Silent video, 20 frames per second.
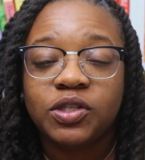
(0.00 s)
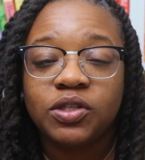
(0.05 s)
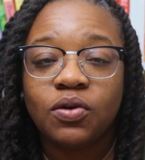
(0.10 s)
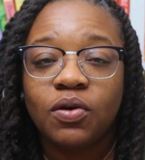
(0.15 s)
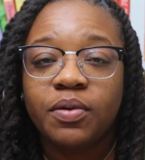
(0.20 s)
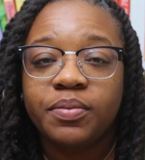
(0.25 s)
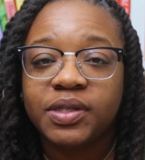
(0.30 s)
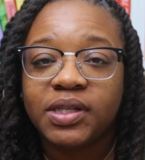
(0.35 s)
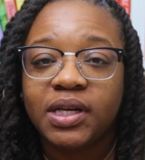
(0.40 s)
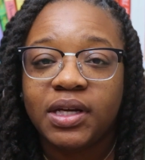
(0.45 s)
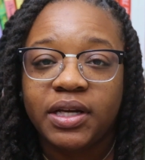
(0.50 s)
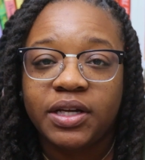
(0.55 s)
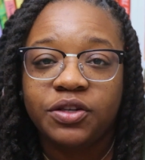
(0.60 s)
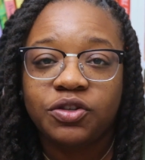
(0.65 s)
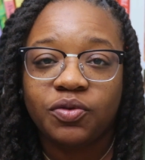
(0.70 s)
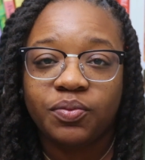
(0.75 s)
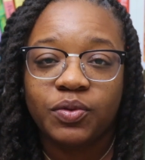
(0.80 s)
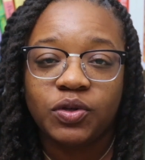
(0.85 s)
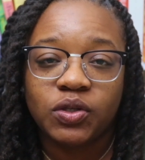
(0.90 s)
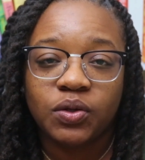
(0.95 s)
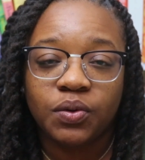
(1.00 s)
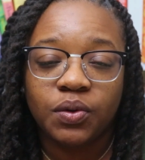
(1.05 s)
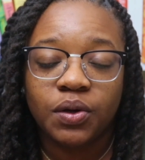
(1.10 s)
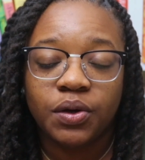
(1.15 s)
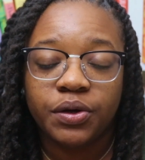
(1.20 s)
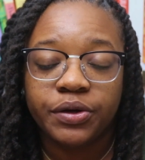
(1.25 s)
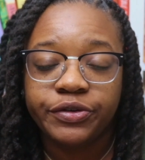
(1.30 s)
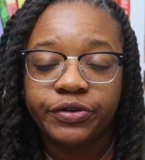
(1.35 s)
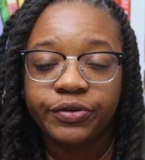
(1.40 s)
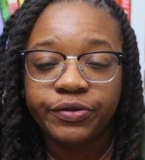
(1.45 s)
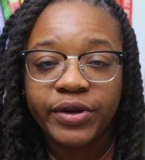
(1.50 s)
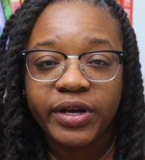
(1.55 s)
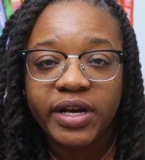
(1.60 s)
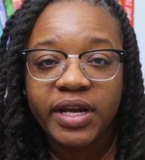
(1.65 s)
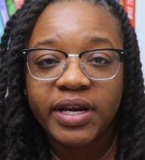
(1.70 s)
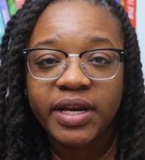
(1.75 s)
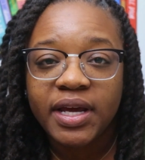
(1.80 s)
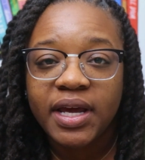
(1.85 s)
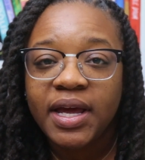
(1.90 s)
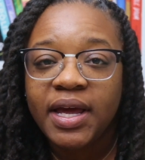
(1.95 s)
so upset it took me so long to read
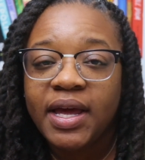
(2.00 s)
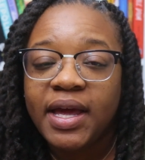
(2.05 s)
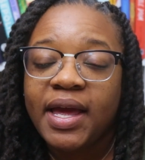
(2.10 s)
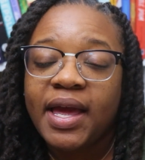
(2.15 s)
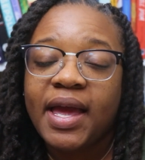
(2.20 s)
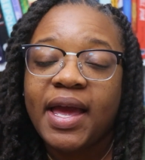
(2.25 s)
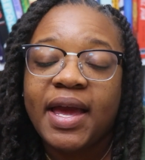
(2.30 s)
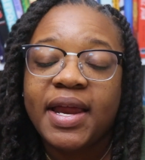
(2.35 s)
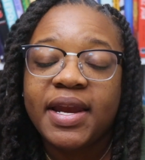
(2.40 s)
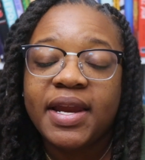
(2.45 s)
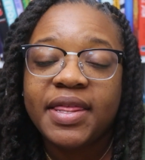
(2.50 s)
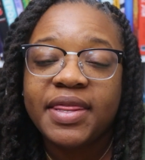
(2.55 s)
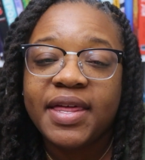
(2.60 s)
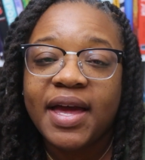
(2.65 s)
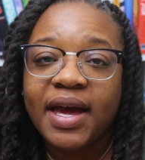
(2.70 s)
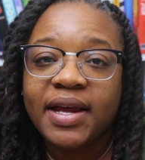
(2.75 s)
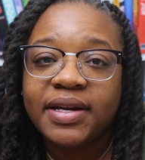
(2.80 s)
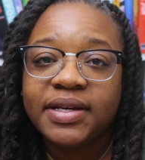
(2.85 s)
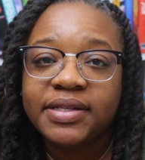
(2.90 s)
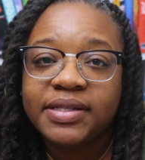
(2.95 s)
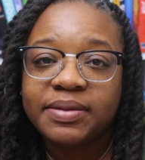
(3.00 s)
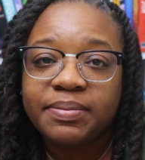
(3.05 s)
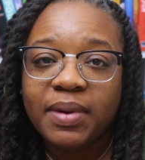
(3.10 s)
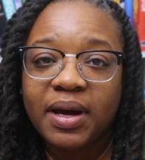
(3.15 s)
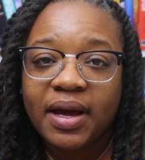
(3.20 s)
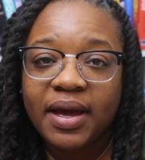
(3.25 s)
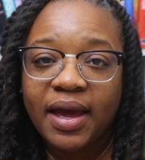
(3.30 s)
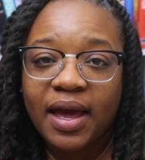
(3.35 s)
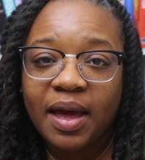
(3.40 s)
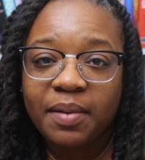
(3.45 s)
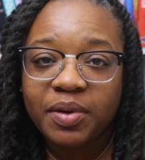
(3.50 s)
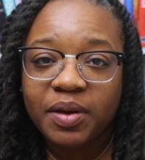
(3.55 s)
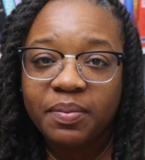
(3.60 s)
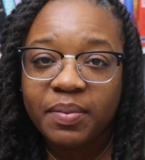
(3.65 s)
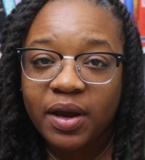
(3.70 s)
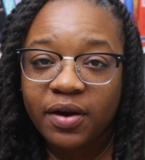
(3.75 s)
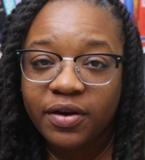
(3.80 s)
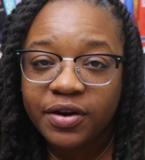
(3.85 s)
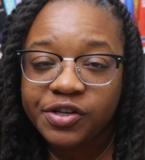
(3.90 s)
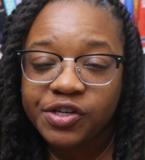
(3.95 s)
it, and that is My Happy
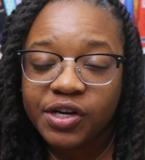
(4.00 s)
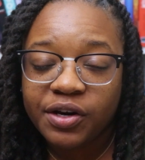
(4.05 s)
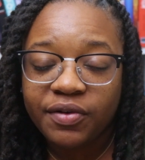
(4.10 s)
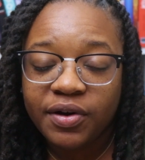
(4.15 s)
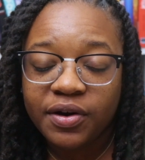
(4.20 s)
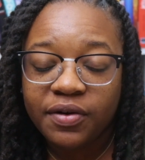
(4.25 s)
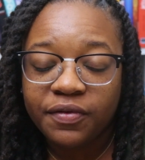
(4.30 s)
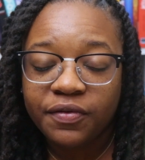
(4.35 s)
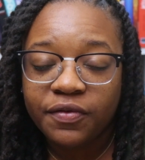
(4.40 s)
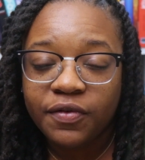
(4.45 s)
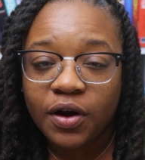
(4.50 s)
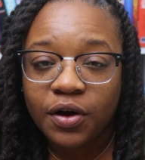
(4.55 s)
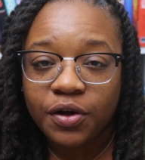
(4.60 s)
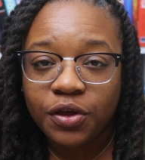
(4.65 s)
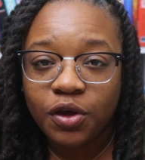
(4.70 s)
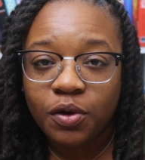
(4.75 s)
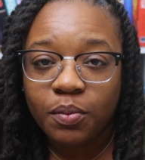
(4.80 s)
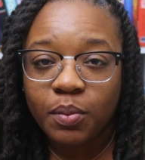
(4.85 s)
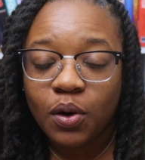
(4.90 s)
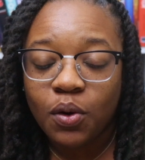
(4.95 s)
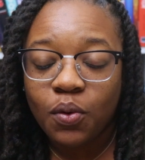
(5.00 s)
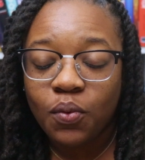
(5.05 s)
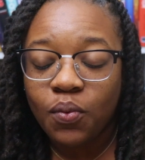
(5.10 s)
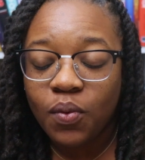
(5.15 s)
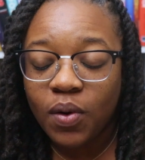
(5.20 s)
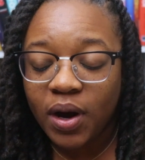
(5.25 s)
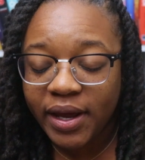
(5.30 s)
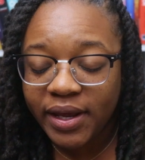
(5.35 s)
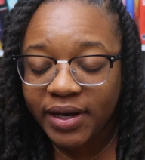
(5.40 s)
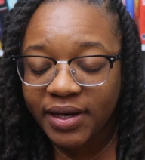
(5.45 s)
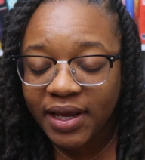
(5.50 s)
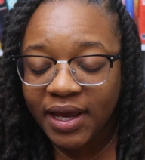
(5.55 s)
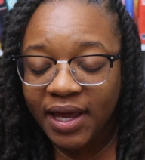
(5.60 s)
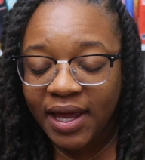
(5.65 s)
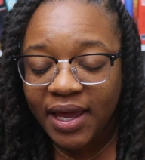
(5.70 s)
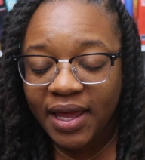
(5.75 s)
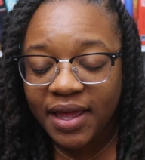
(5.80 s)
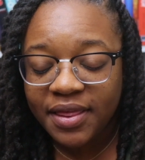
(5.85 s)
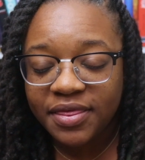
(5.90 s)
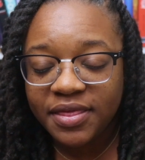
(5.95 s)
Marriage. I read volume 1.
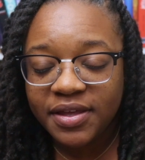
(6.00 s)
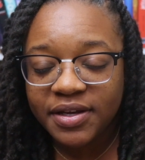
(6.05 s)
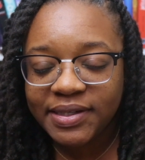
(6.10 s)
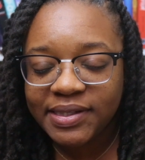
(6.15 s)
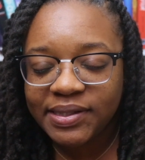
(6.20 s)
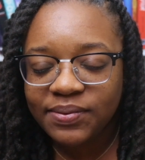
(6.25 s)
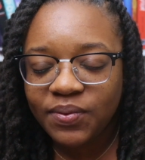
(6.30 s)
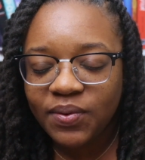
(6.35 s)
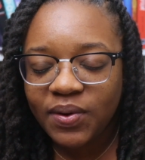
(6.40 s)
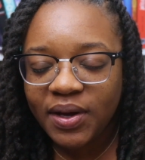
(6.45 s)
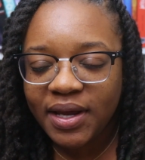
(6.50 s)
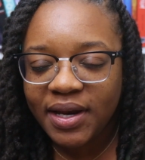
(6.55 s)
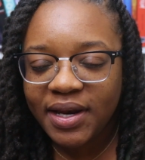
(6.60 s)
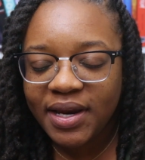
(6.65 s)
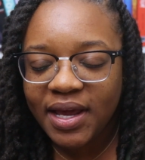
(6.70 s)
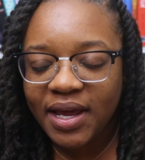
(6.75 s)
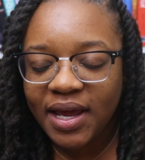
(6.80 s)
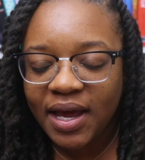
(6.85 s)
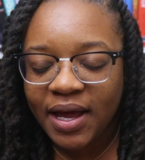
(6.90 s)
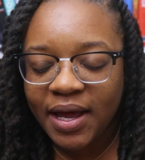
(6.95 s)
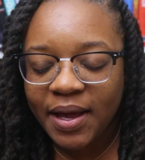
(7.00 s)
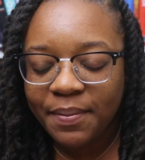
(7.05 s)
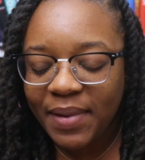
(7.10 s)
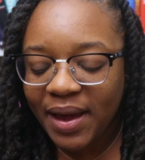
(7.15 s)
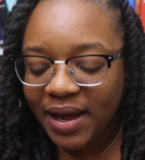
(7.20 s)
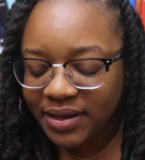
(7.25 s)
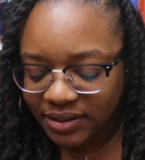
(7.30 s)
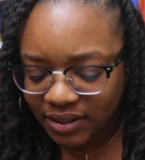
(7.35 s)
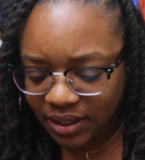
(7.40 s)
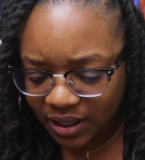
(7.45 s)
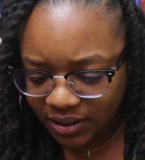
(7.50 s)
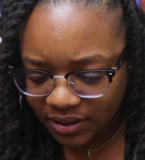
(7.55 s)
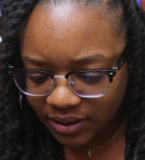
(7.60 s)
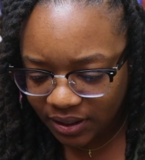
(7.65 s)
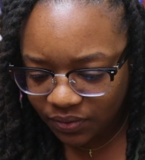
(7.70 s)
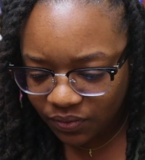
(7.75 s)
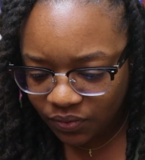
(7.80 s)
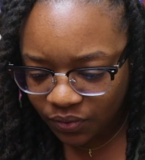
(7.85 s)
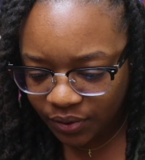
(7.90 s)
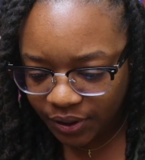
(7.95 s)
This one has
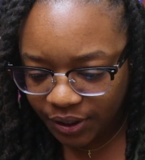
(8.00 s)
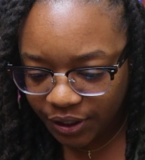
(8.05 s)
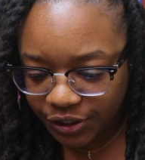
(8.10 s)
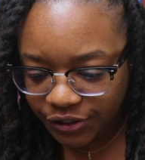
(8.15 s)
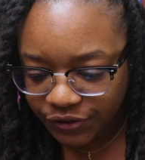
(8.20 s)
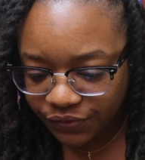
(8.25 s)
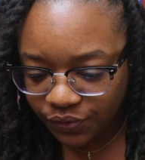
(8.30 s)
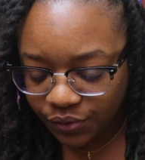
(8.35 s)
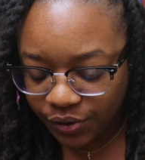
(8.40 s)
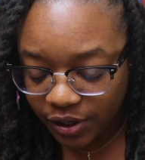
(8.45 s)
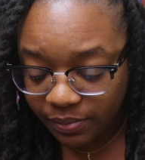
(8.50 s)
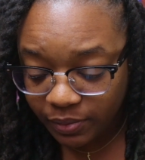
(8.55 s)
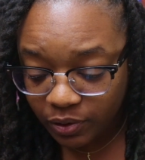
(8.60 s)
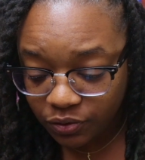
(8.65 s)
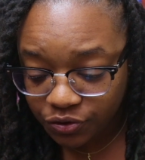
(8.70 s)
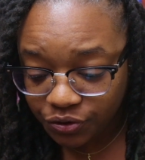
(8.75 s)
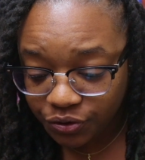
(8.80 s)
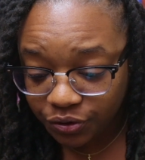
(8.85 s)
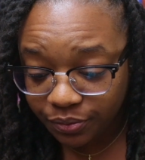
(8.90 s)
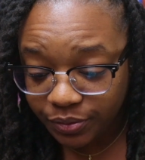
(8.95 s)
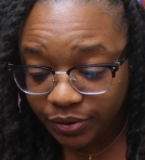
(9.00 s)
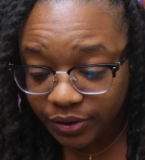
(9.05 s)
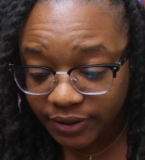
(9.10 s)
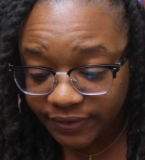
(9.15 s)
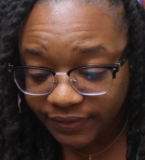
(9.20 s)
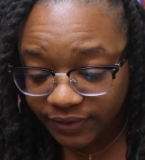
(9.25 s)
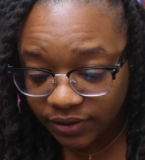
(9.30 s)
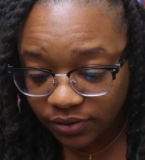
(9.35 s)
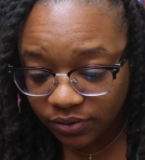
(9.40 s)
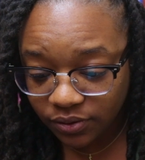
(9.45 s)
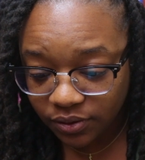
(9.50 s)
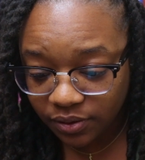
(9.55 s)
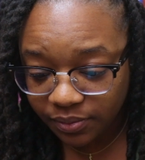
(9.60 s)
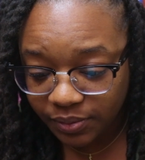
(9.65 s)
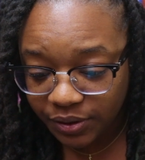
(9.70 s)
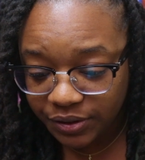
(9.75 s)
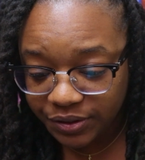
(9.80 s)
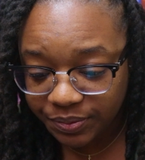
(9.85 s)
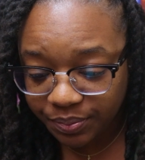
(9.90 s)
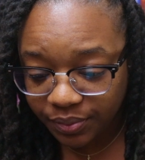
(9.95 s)
content warnings for emotional abuse, physical
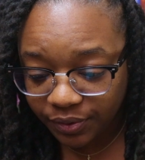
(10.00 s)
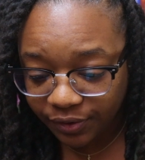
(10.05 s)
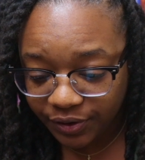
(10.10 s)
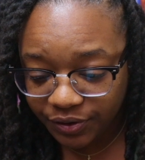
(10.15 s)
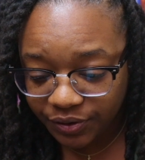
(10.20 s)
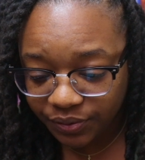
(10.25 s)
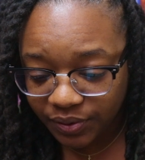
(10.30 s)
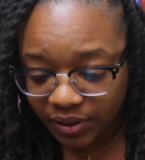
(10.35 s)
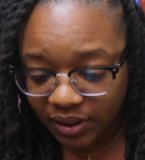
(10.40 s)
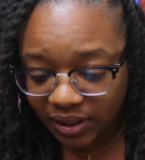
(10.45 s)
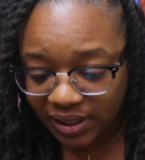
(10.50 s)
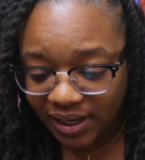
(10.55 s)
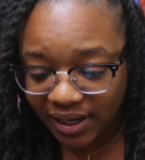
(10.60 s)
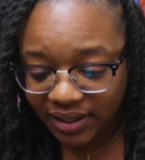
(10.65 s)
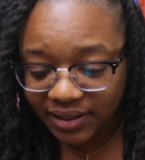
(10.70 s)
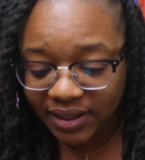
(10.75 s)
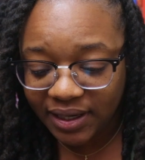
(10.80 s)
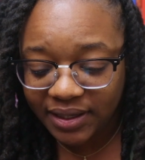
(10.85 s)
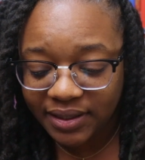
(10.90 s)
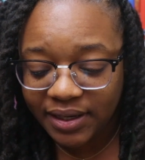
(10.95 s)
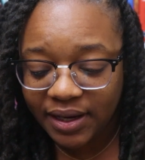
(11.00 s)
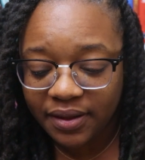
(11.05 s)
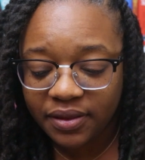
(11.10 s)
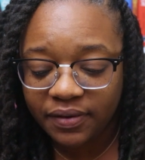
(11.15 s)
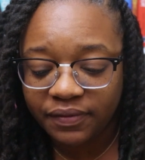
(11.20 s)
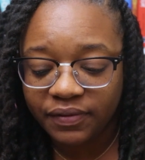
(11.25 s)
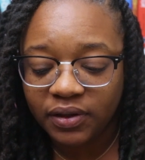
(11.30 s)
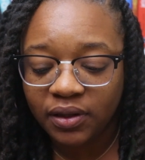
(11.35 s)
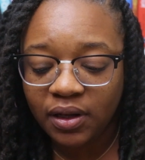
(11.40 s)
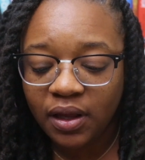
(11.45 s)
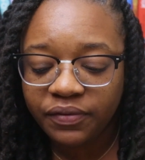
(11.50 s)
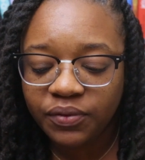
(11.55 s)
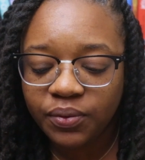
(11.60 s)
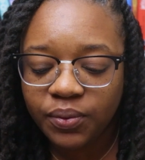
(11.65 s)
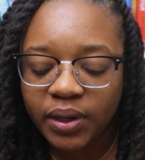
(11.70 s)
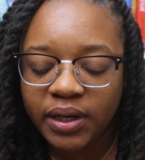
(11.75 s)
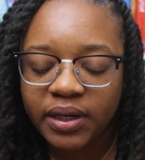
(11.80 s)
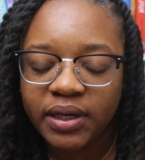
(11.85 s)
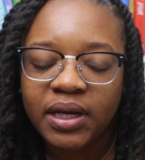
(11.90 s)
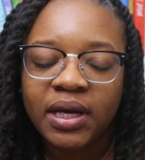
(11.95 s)
abuse, parental neglect, and death of a loved
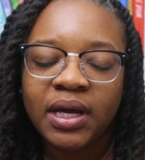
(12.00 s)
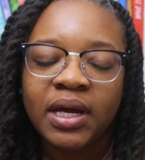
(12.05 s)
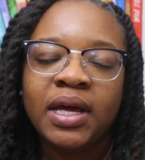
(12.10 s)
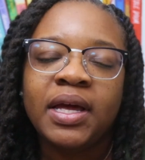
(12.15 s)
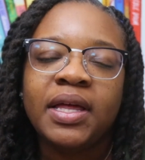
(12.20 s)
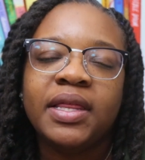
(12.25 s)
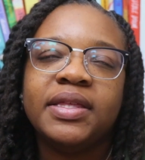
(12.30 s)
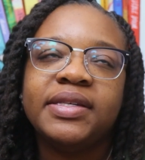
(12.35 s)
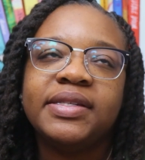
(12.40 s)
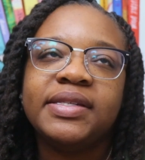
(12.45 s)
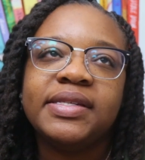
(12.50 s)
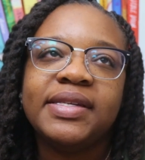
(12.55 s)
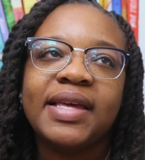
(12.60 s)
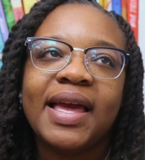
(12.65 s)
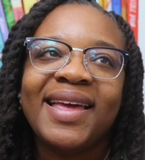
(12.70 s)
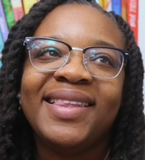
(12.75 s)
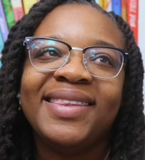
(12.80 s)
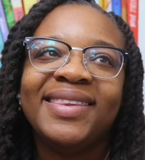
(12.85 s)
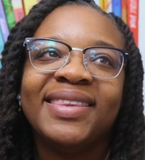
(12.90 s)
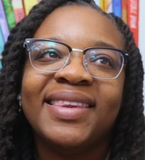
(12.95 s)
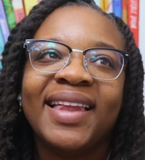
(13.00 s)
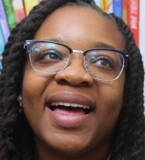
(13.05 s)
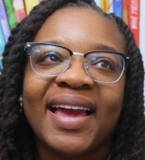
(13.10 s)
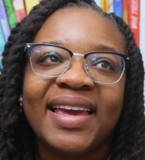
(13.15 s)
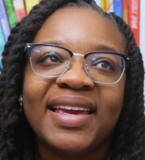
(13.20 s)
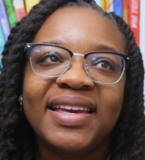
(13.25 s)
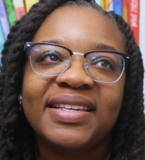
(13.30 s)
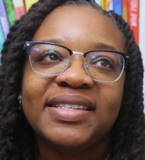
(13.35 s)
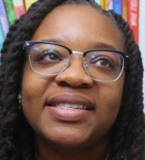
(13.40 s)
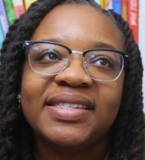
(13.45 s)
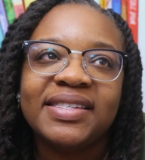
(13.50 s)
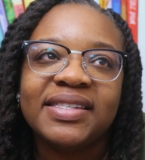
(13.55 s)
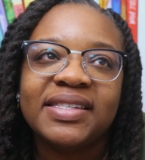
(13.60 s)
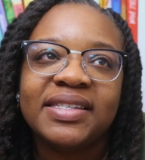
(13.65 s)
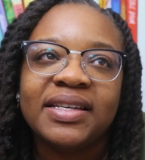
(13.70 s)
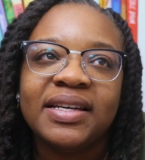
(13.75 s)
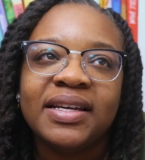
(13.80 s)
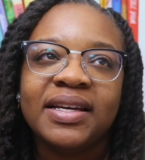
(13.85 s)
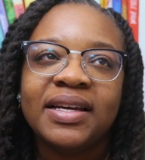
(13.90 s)
one. This is a light